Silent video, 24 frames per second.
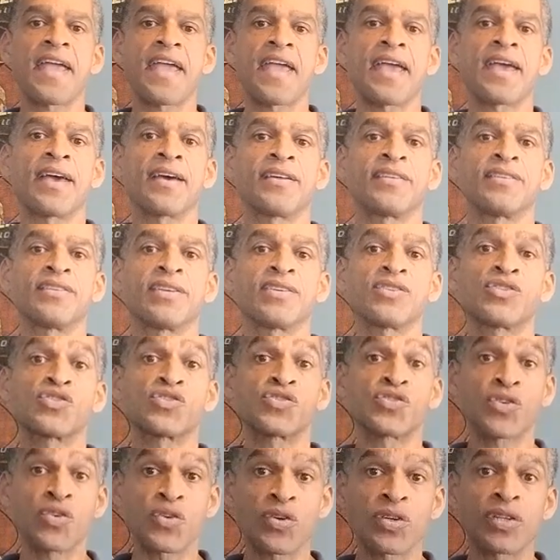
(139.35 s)
And
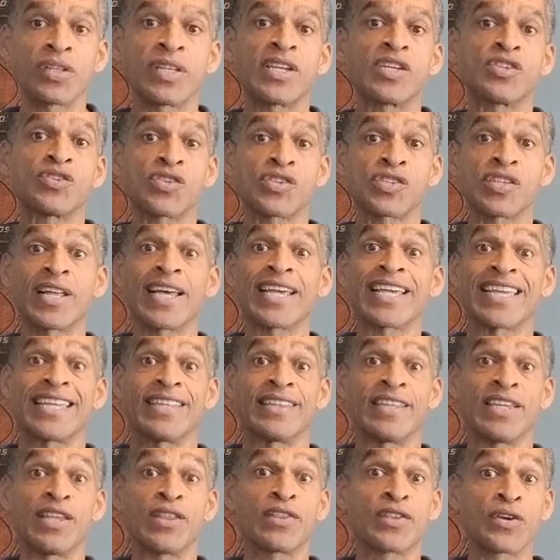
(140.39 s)
certainly, just like
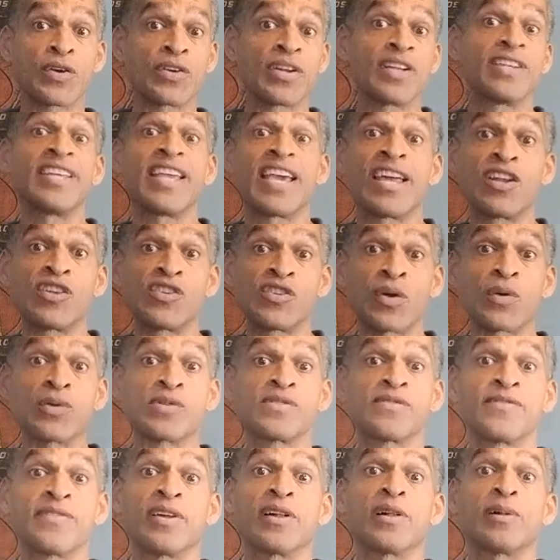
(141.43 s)
in the third Indiana
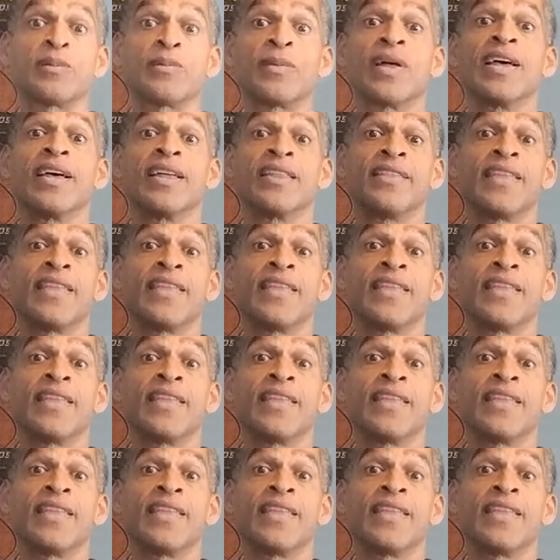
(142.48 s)
Jones film